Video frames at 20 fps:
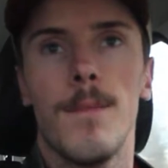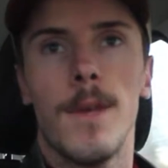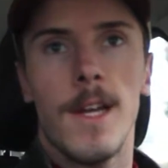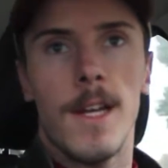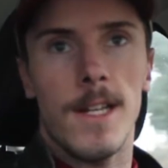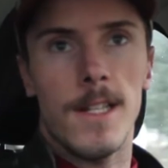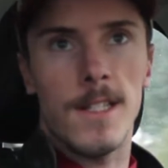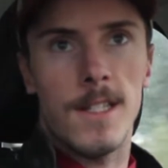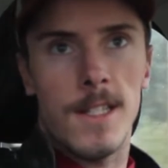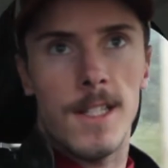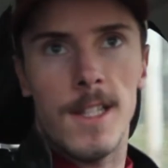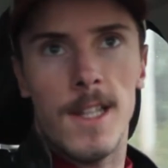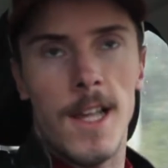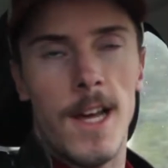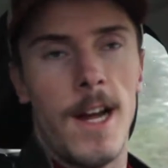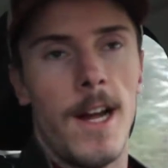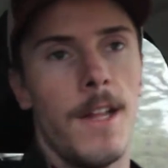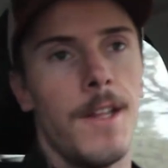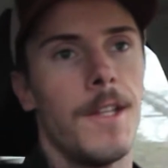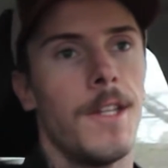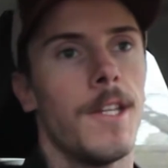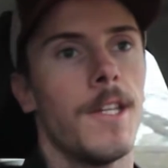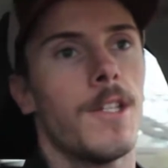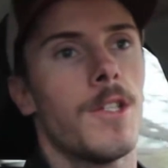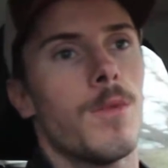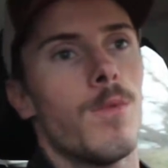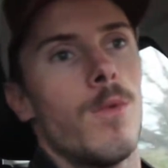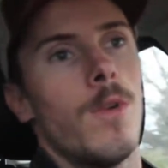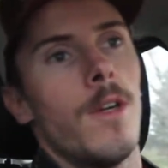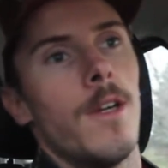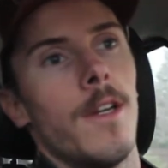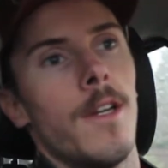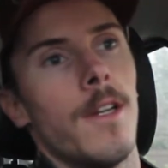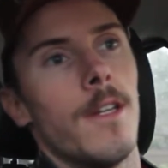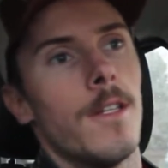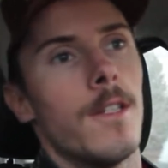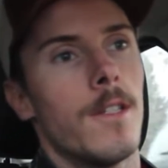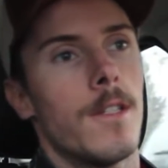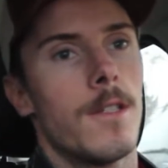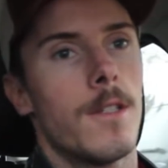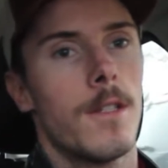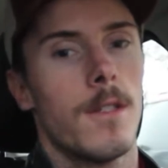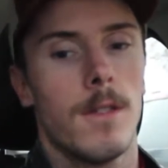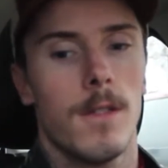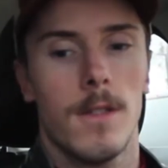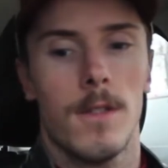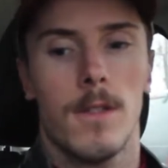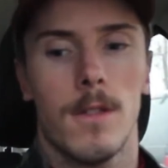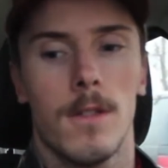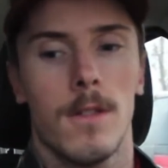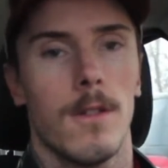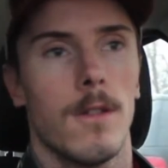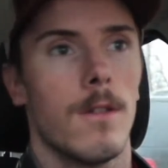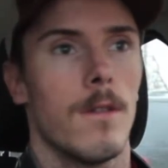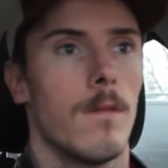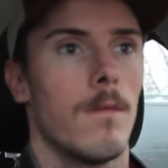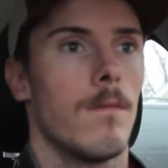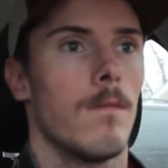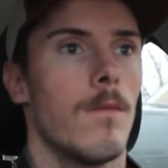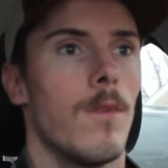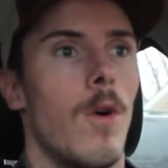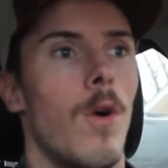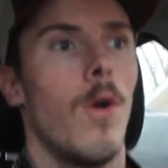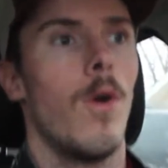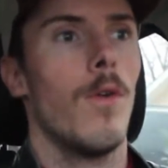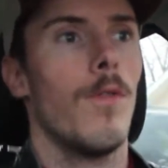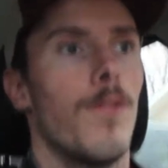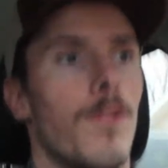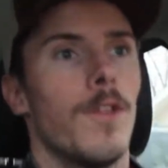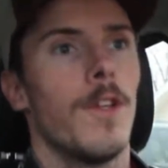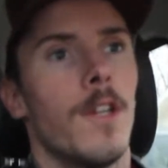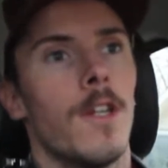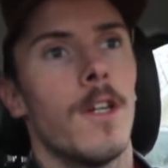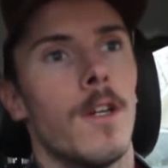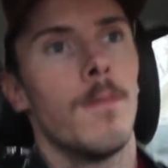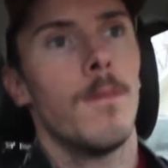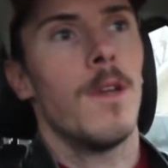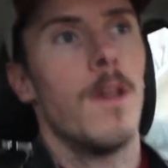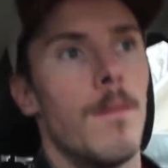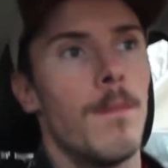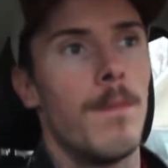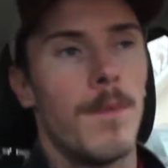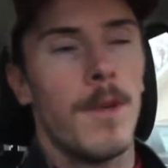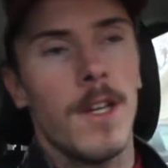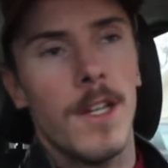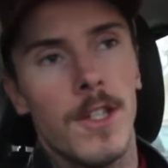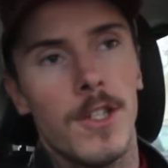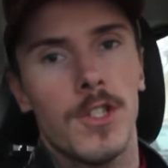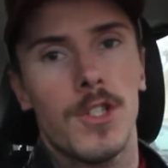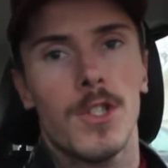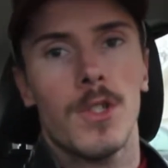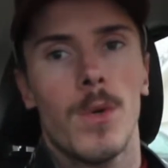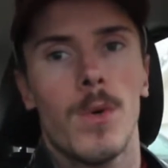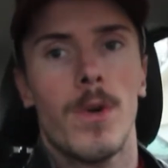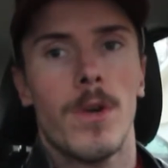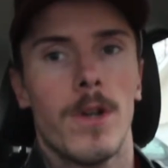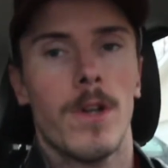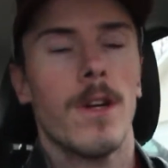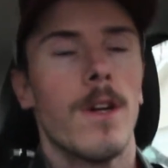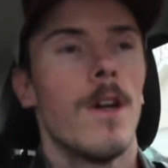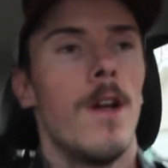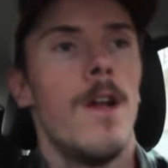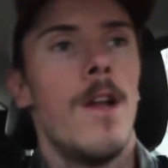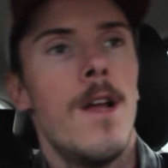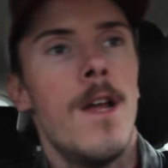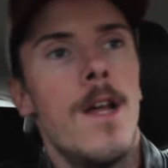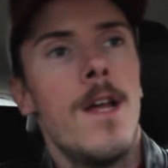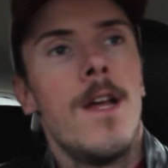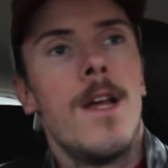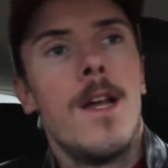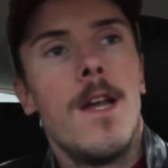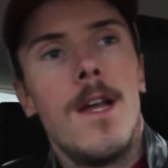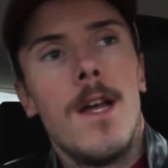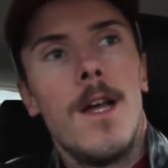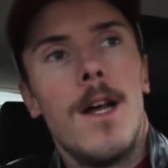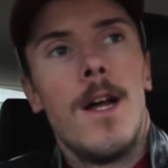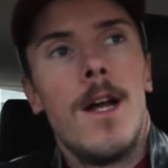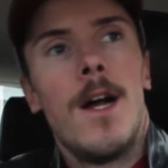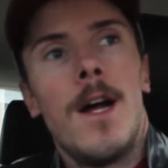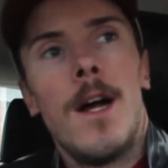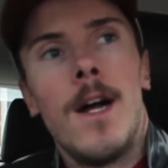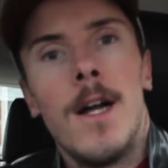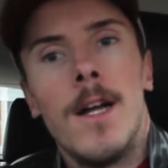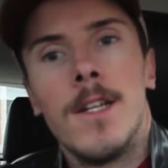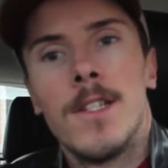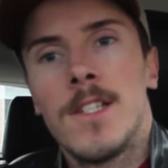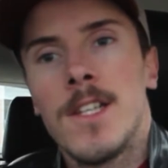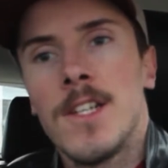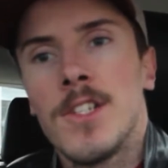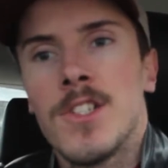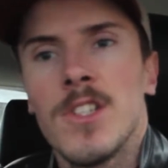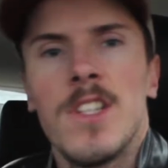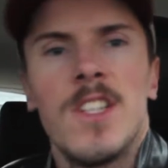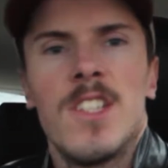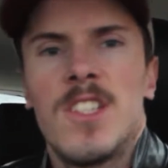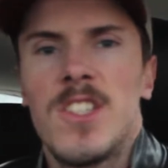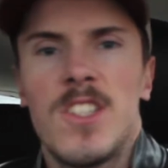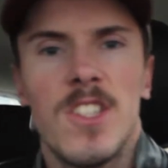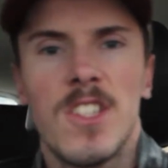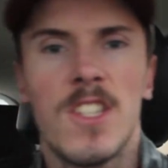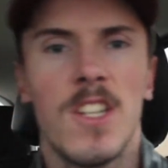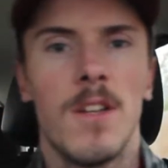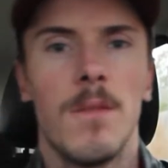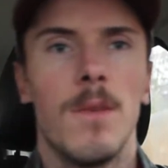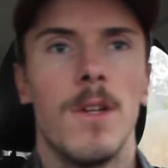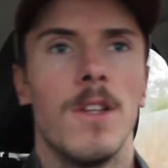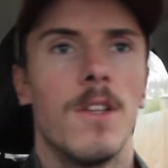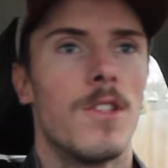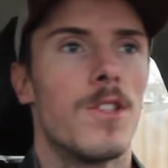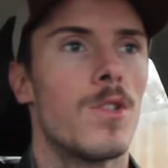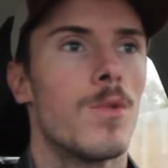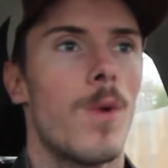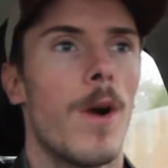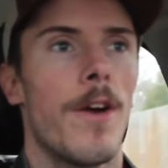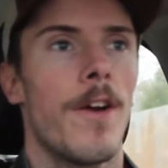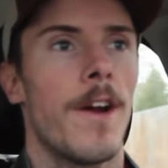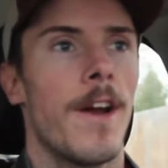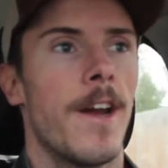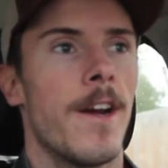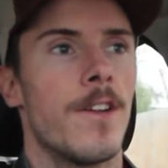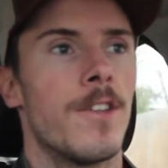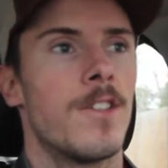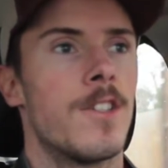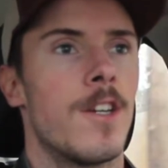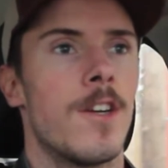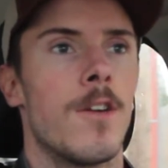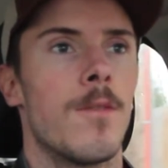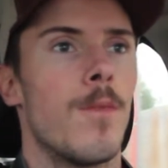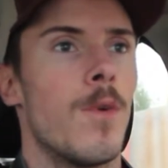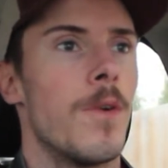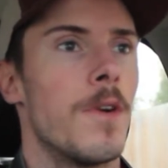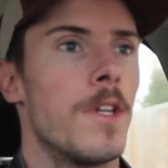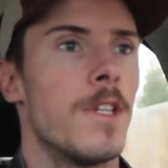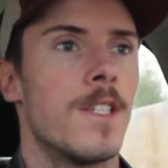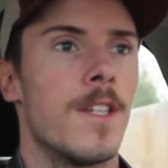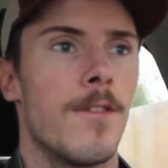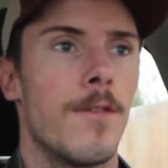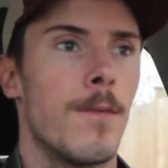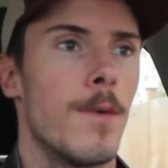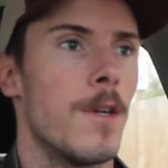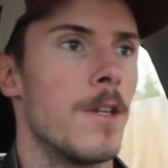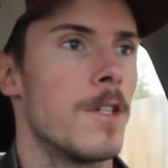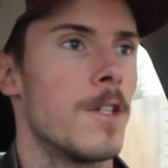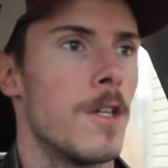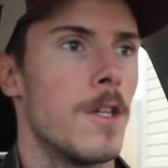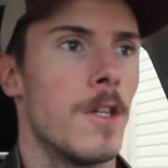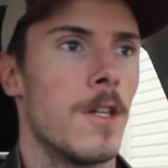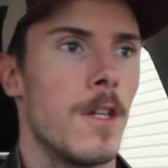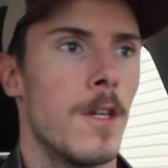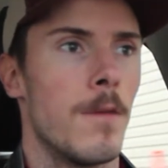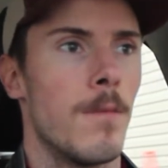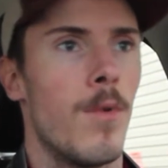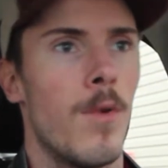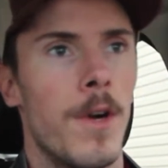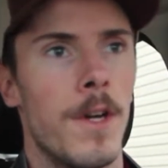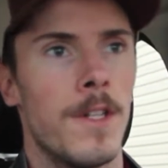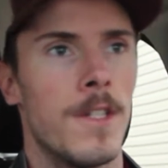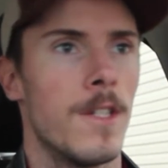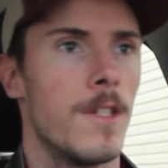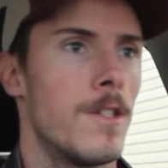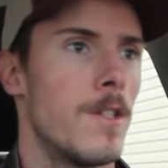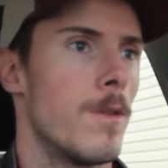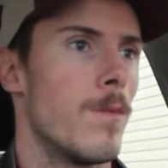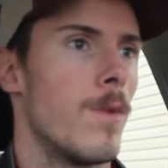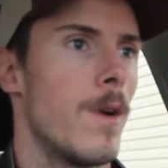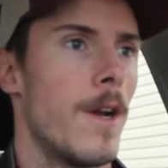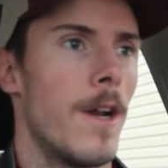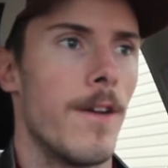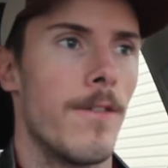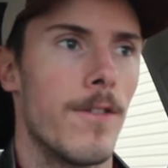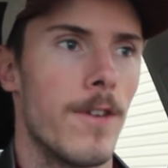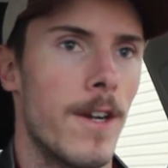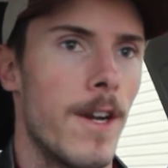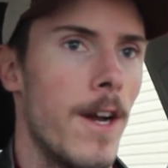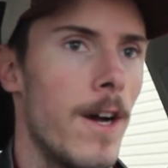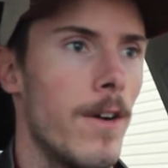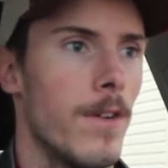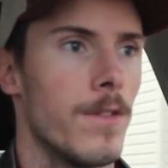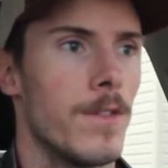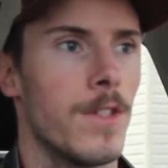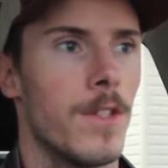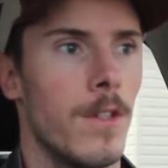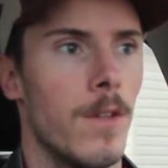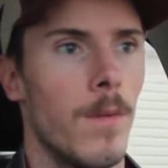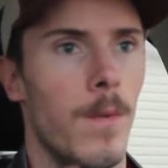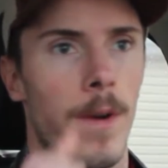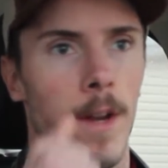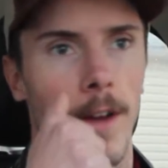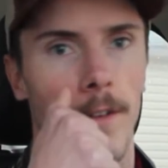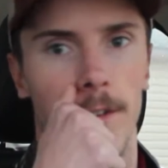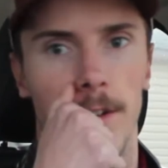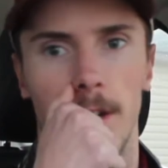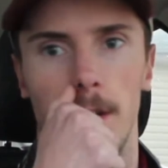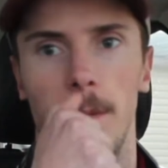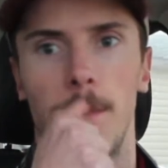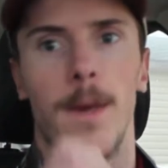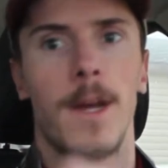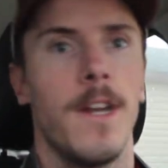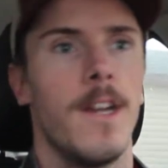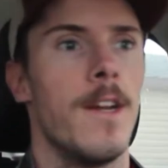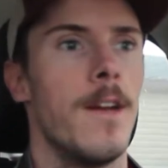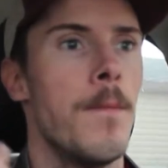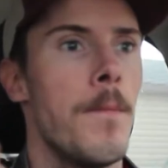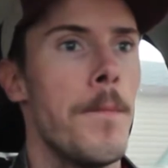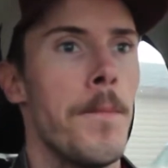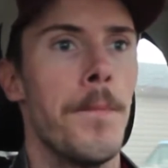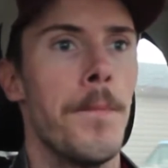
means that this one is hopefully going to be a bit shorter. Essentially, it's just going to be the swearing-in ceremonies. Everybody's going to get appointed to whatever council, whatever committee.